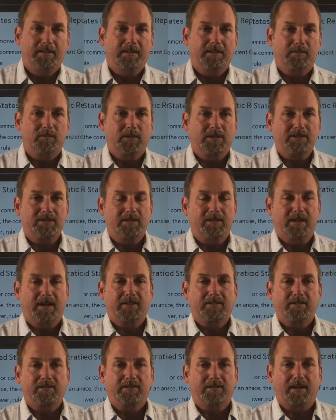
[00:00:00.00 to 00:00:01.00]
in which the
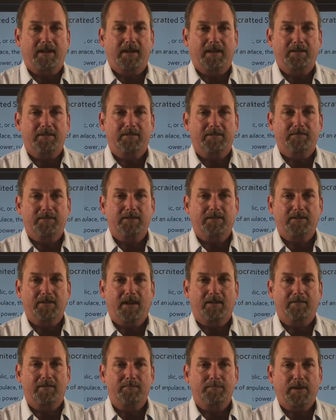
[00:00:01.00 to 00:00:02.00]
exercise of the
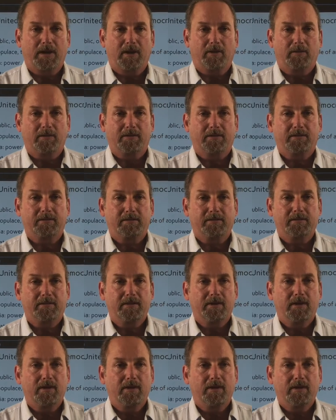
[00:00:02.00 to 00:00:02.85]
sovereign powers